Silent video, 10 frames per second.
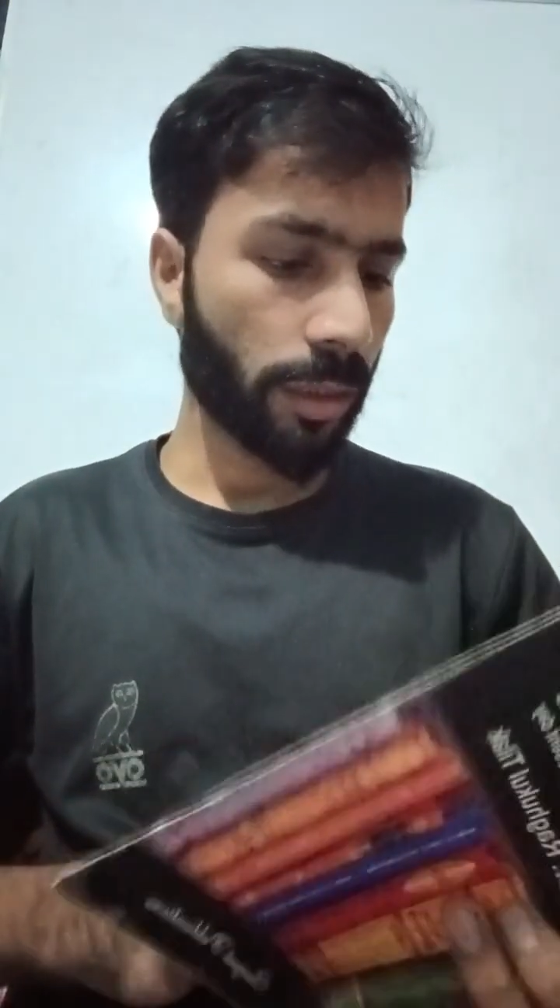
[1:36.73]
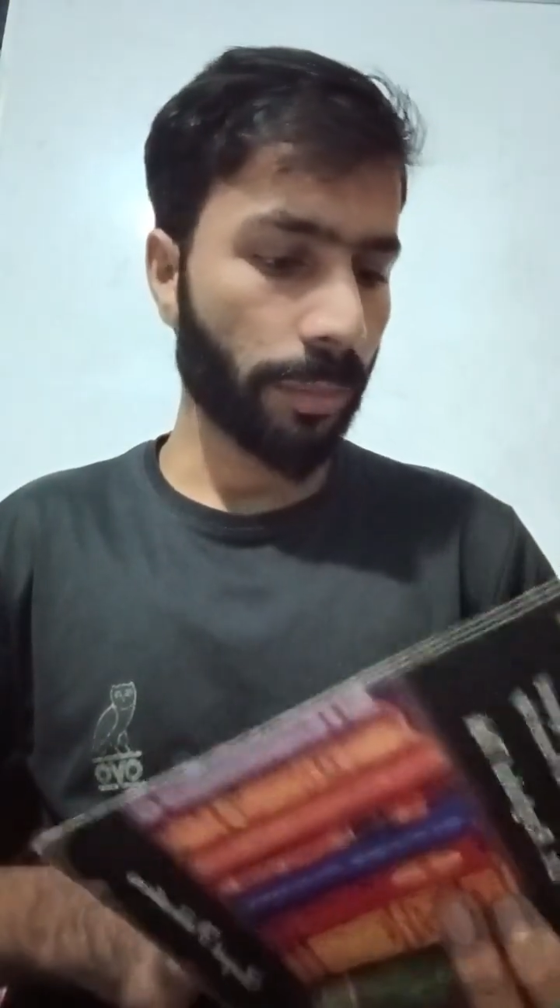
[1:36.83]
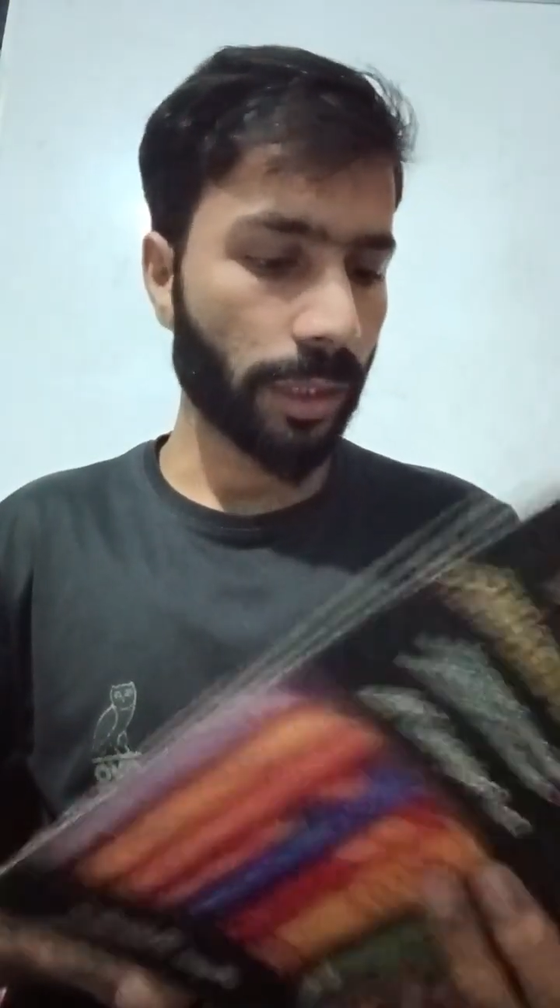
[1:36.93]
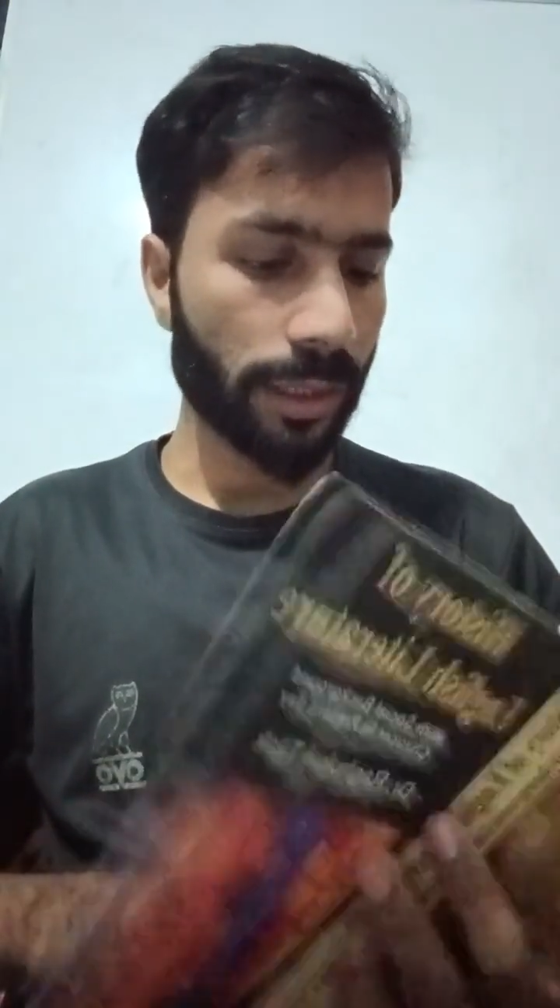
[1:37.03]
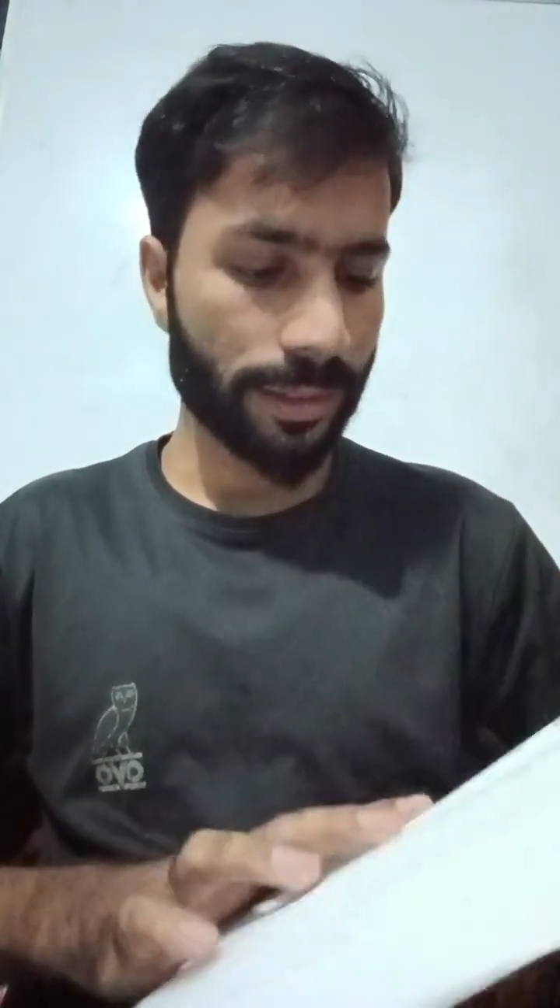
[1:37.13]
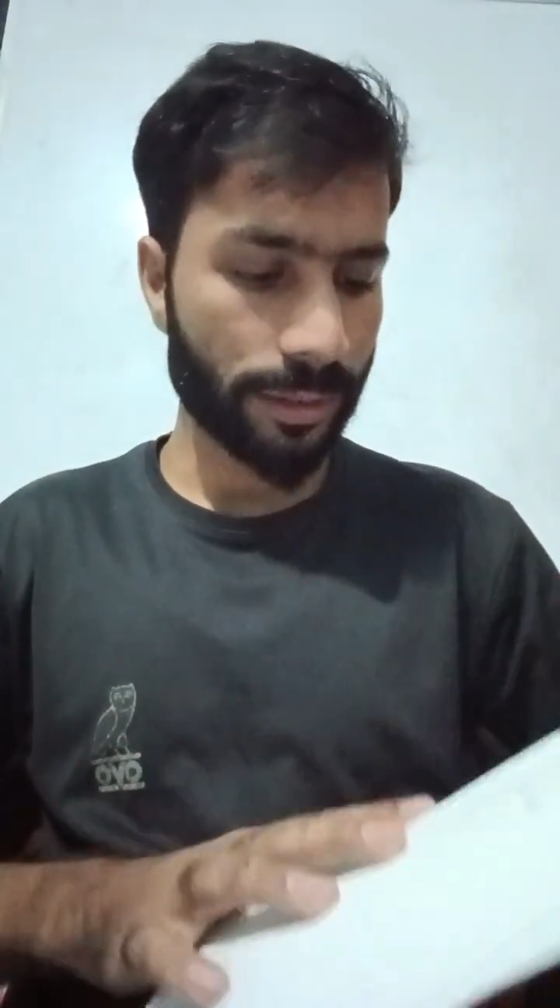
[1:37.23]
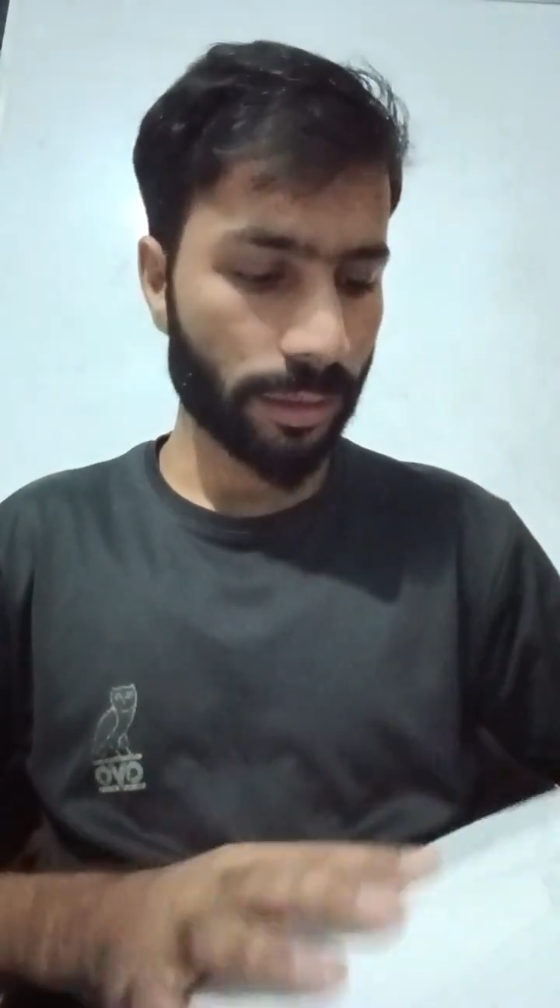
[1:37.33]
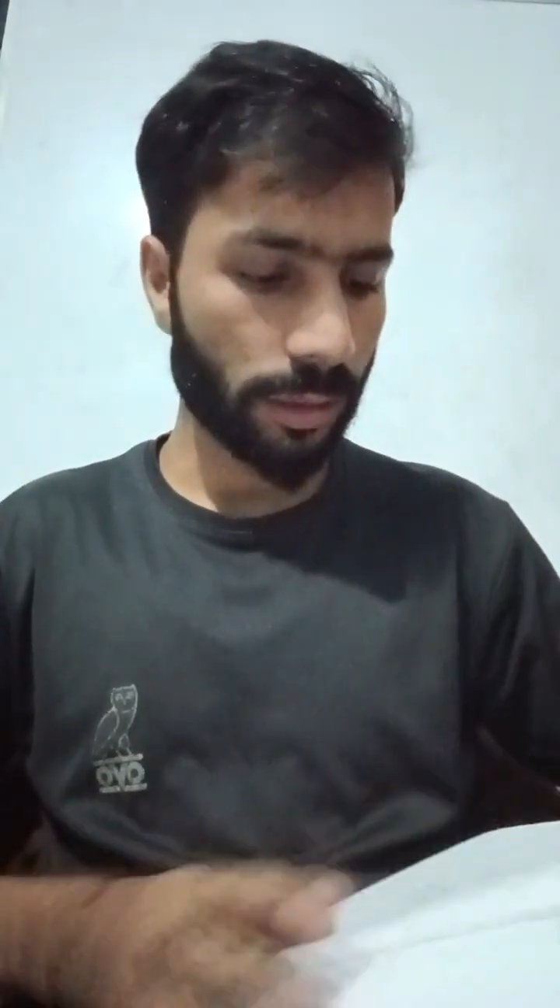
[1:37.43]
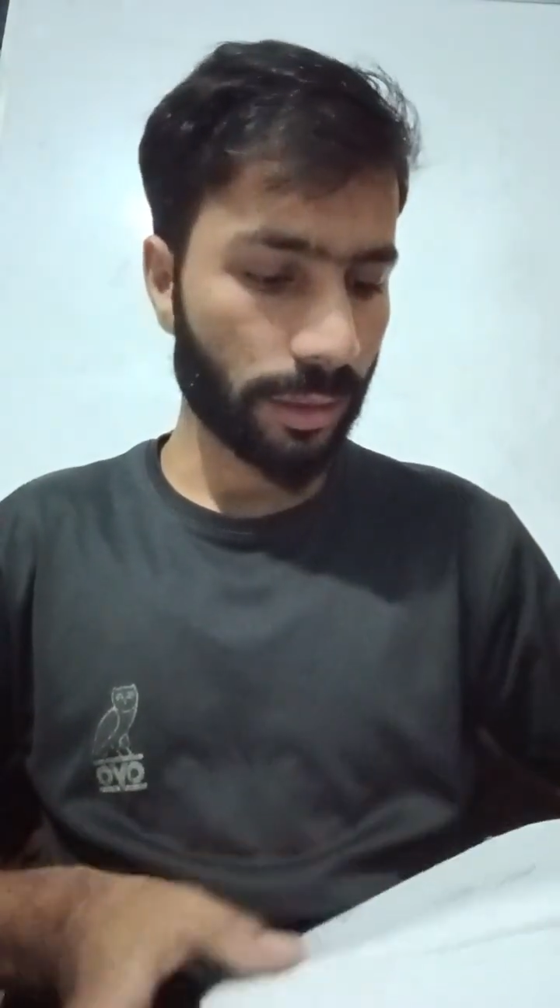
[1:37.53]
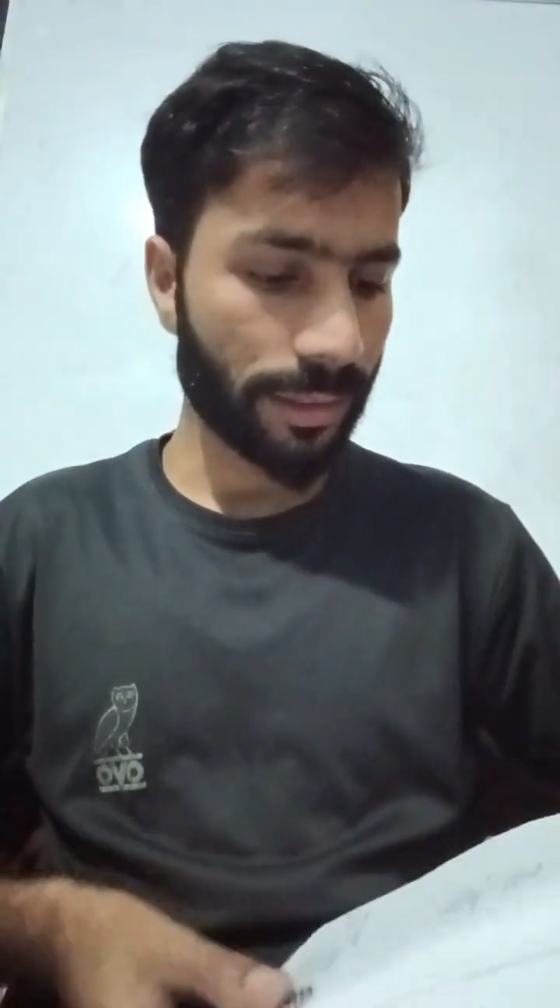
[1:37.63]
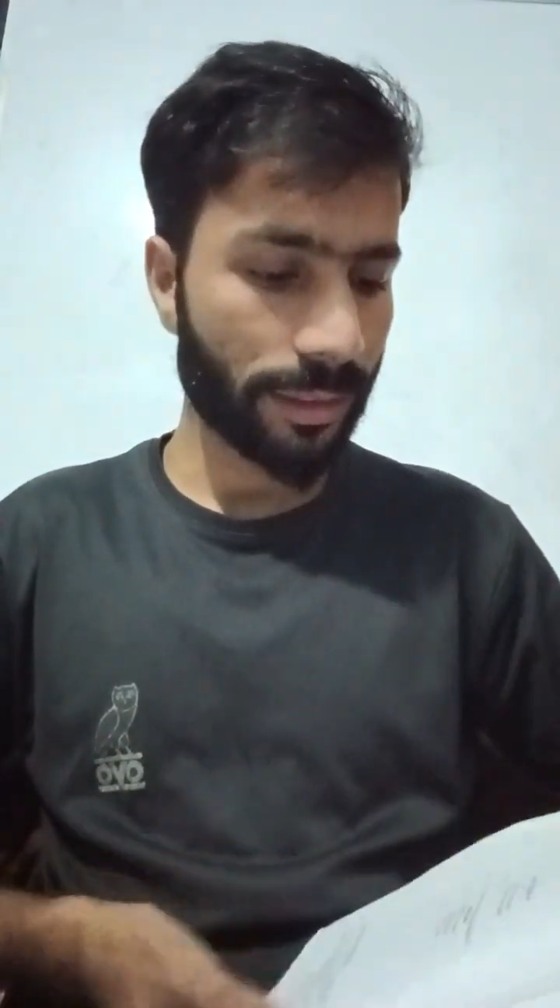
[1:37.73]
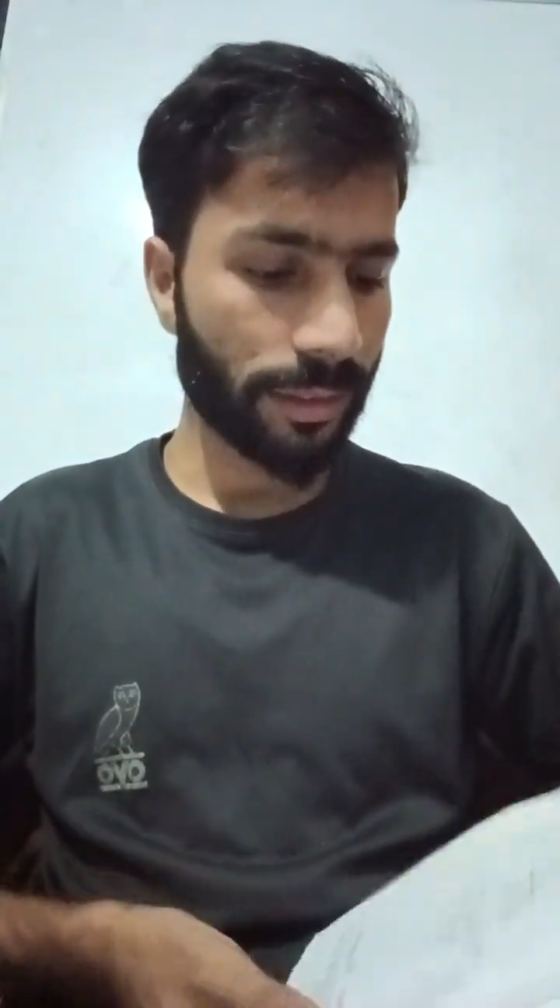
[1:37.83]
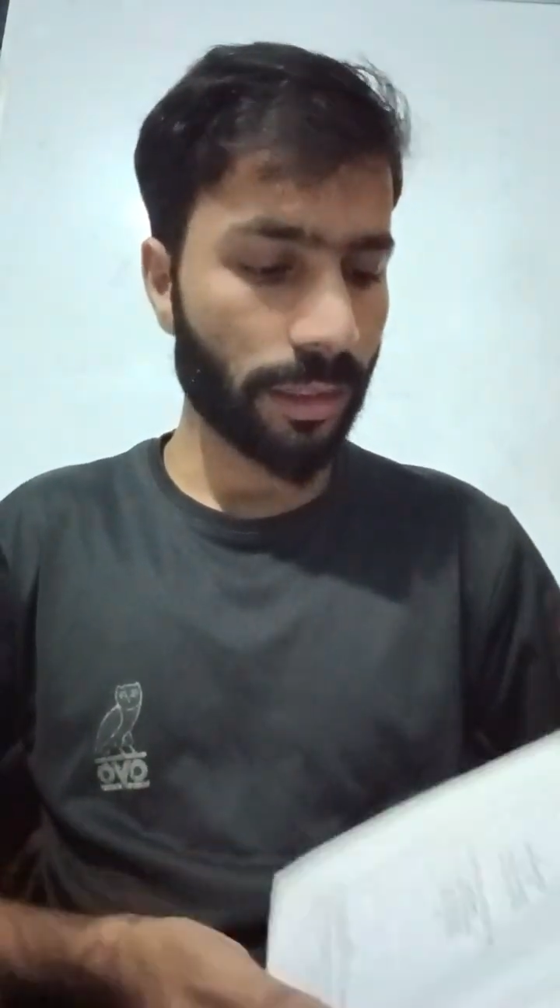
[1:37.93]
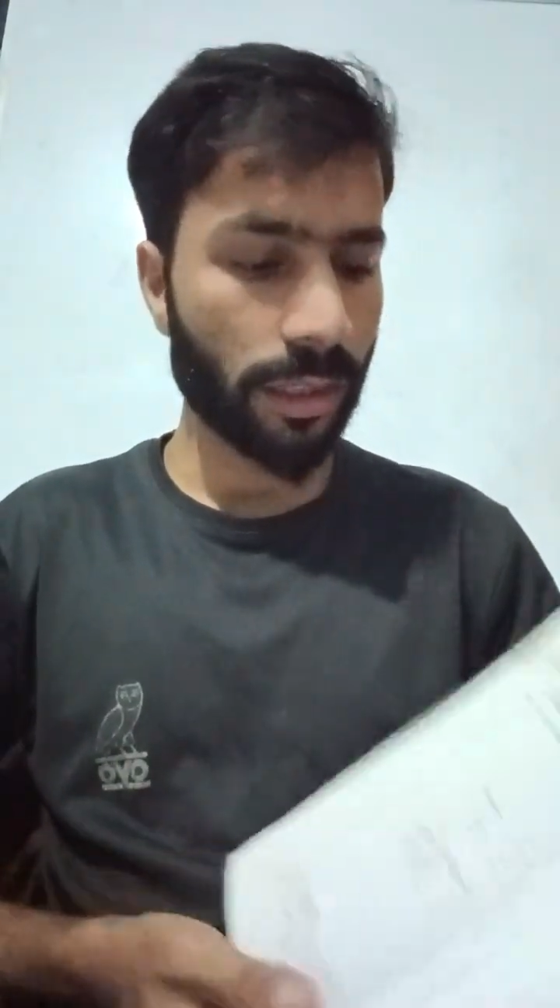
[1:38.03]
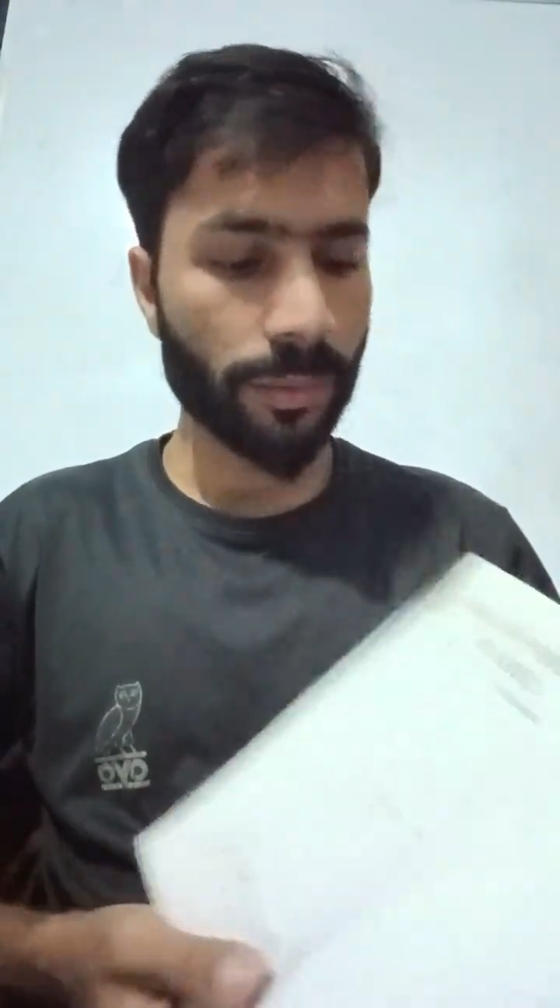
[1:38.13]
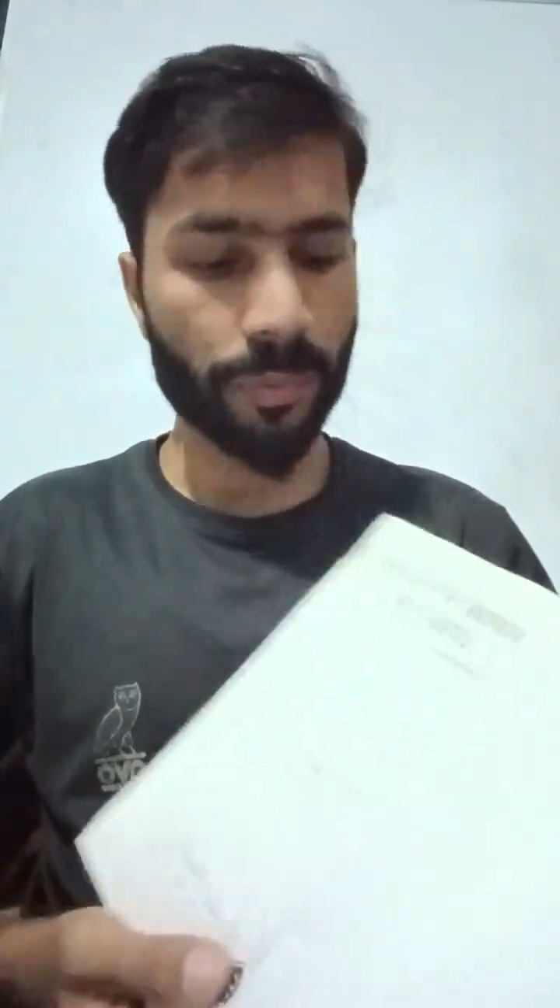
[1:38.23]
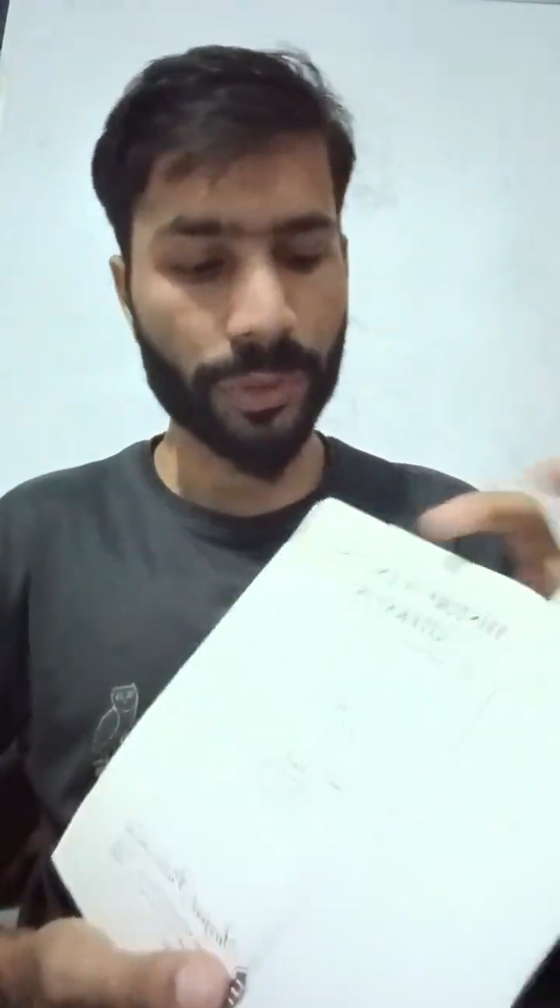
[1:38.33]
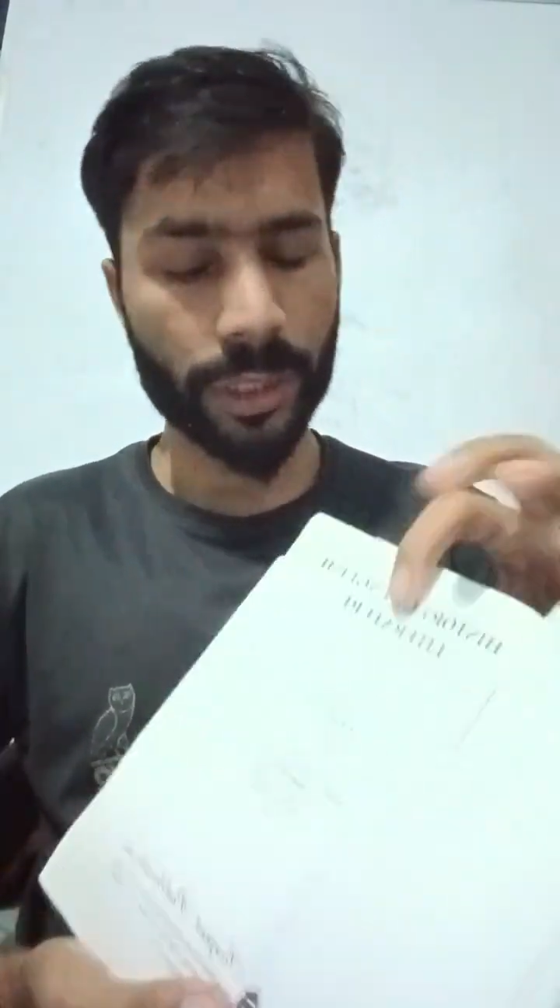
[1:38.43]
because this is the